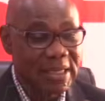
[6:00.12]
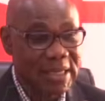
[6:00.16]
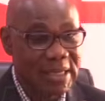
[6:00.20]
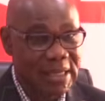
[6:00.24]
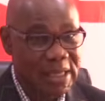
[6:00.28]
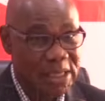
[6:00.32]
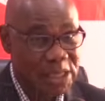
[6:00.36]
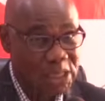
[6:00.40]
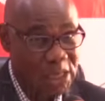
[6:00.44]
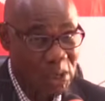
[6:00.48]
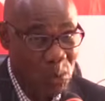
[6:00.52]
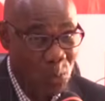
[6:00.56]

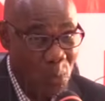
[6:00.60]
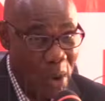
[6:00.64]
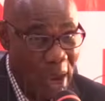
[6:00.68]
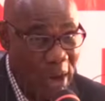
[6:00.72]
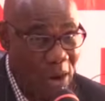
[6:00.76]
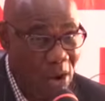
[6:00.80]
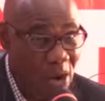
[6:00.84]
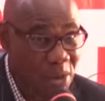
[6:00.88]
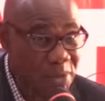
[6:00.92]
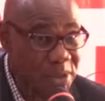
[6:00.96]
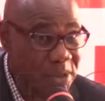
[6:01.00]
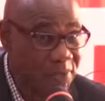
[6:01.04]
is a
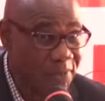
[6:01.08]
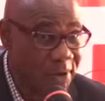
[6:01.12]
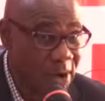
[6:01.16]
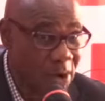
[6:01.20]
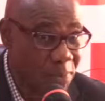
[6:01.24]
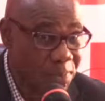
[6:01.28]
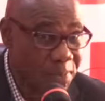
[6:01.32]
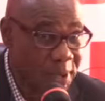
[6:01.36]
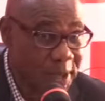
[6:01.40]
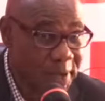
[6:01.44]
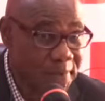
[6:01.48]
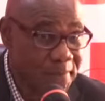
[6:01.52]
welcome
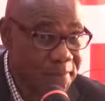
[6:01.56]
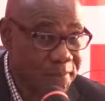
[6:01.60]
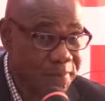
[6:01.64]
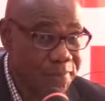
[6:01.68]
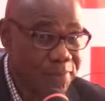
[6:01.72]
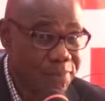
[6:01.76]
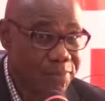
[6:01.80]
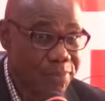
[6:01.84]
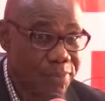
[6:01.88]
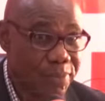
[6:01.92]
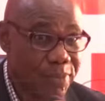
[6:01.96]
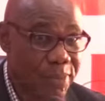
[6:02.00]
development,
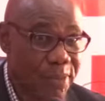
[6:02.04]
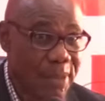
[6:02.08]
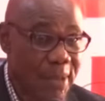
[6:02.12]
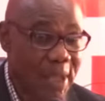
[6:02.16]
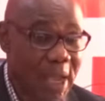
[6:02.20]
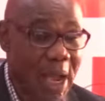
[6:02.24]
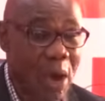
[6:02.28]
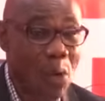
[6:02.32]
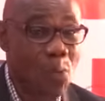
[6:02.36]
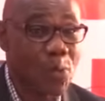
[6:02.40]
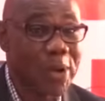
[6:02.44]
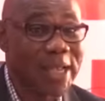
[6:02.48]

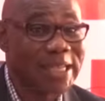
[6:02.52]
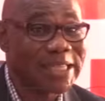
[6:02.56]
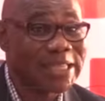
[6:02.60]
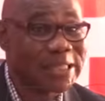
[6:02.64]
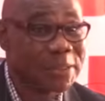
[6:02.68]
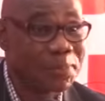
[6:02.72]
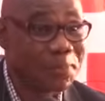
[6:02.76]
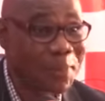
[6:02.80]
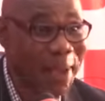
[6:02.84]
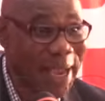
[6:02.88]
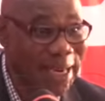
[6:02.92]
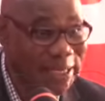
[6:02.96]
and we
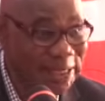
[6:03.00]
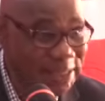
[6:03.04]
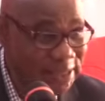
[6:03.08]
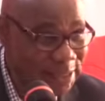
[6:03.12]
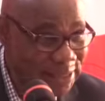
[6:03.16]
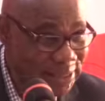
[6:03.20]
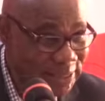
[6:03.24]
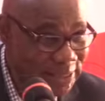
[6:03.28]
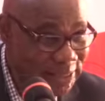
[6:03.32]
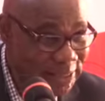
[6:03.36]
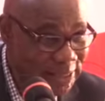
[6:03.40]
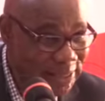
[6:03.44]
expect
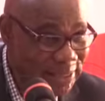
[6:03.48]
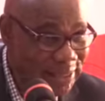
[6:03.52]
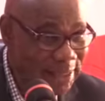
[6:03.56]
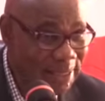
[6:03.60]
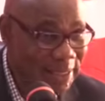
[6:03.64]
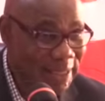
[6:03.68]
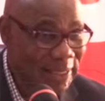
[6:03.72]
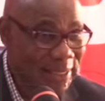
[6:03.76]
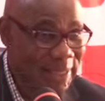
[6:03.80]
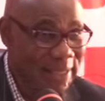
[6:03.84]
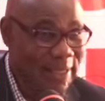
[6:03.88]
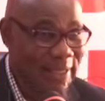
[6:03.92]

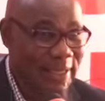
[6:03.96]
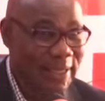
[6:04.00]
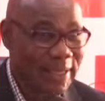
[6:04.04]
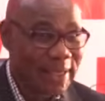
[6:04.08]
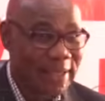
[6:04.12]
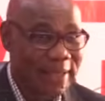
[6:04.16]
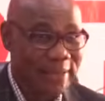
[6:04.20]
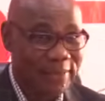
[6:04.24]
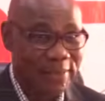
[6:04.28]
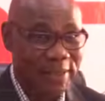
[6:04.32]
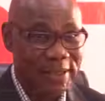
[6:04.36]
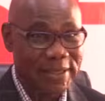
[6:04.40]

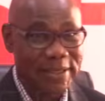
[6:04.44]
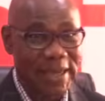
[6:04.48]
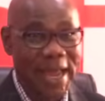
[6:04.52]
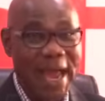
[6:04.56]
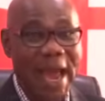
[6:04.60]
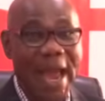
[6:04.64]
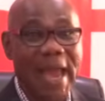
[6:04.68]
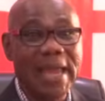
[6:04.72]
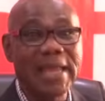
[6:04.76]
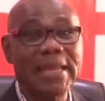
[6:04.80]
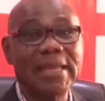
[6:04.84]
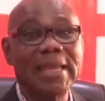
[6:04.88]
that
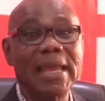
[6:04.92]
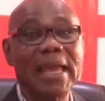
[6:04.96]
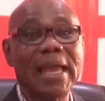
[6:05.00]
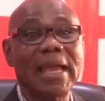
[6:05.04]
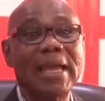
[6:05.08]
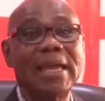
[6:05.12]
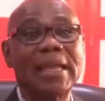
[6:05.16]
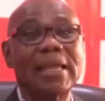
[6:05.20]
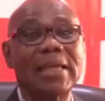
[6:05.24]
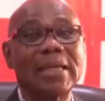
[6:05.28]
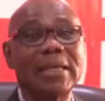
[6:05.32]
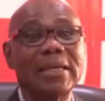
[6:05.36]

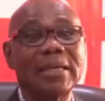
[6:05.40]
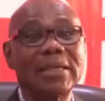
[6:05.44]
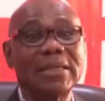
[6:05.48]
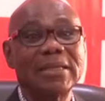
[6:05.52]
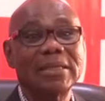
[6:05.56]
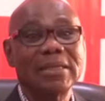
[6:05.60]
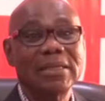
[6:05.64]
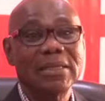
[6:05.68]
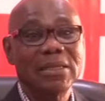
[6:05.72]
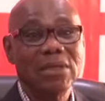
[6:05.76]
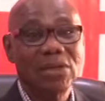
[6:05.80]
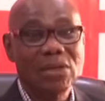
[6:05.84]
INEC
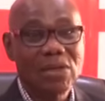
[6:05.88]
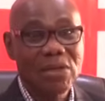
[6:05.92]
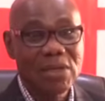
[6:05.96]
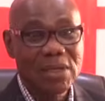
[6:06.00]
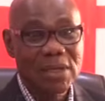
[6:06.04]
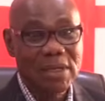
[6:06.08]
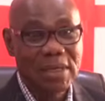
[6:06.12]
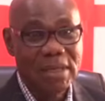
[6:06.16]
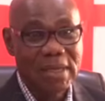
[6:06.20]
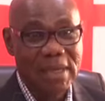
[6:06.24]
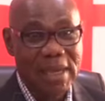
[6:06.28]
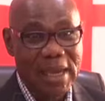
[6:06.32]

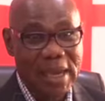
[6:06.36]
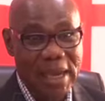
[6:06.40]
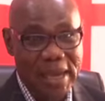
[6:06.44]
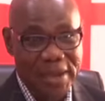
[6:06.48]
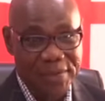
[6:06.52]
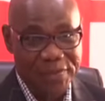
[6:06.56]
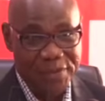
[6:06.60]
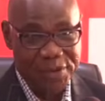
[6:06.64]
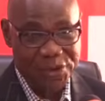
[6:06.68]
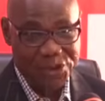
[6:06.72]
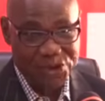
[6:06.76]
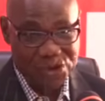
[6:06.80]

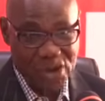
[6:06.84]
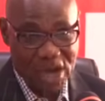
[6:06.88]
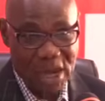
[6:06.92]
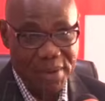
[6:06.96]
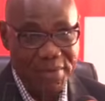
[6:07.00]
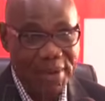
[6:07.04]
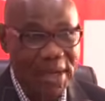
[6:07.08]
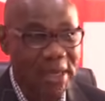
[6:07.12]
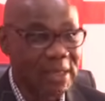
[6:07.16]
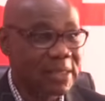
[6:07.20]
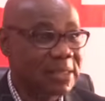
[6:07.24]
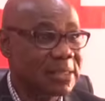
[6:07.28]
and the
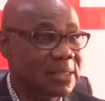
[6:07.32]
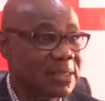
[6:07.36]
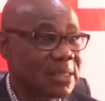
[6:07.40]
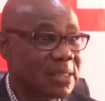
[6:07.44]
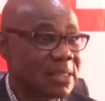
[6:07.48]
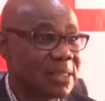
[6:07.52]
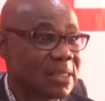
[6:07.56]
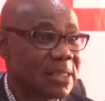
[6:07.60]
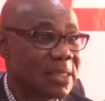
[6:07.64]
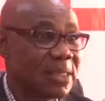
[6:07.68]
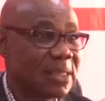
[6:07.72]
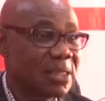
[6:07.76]
chairman's
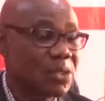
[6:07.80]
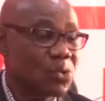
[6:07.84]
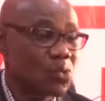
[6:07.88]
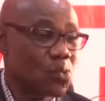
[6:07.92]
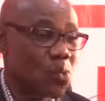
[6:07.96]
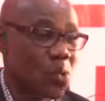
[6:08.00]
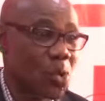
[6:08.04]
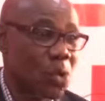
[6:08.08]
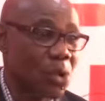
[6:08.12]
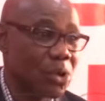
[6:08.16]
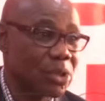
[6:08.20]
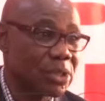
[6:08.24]

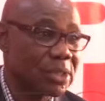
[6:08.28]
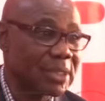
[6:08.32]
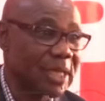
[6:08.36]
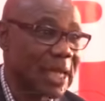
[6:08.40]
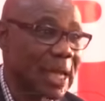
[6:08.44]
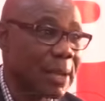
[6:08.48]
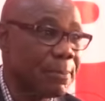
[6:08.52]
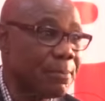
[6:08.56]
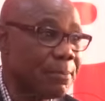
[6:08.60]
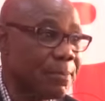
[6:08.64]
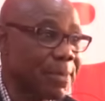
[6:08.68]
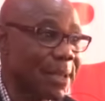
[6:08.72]
word
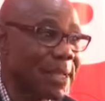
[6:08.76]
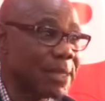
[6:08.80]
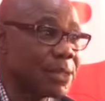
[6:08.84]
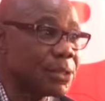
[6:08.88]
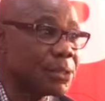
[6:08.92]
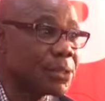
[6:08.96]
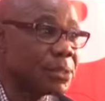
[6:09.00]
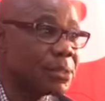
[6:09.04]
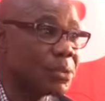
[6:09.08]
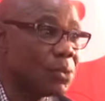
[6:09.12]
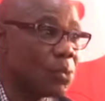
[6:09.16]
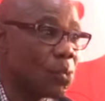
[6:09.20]
can mean
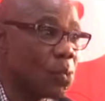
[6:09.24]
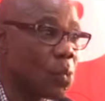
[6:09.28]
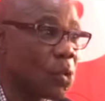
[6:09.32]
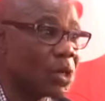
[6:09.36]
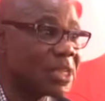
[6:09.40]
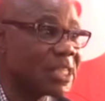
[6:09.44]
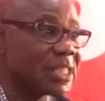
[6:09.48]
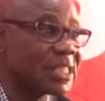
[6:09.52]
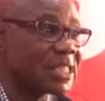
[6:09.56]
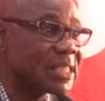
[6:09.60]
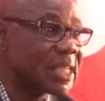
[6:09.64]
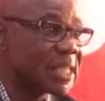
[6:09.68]
what
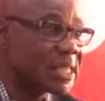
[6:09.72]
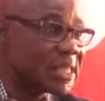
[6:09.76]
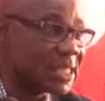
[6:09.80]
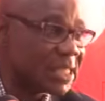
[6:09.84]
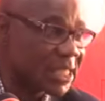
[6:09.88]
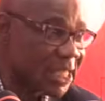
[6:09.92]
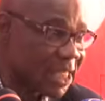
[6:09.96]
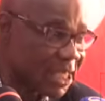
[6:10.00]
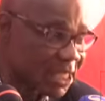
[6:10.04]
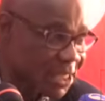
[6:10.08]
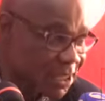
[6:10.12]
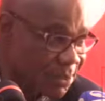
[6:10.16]
he says
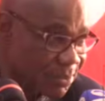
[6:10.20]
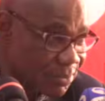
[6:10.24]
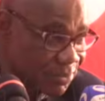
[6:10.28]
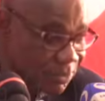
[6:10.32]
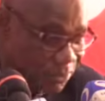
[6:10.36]
it is.